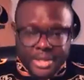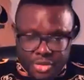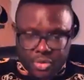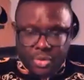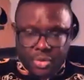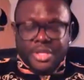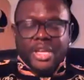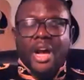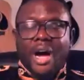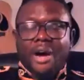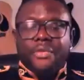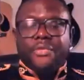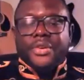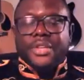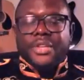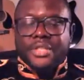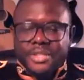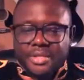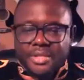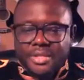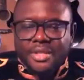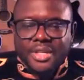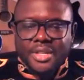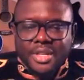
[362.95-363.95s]
to the
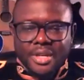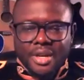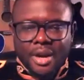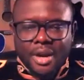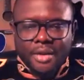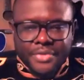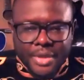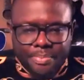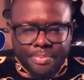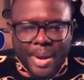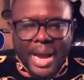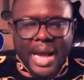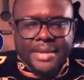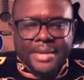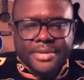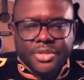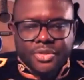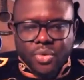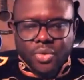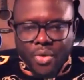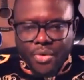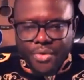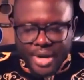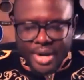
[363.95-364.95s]
office of the
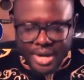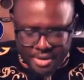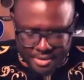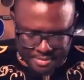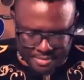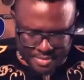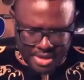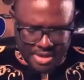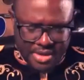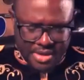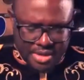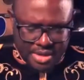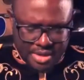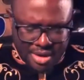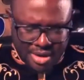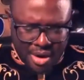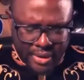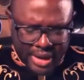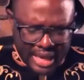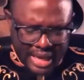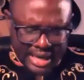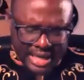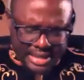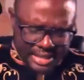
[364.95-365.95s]
pastoral.
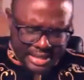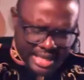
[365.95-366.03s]
Okay, let's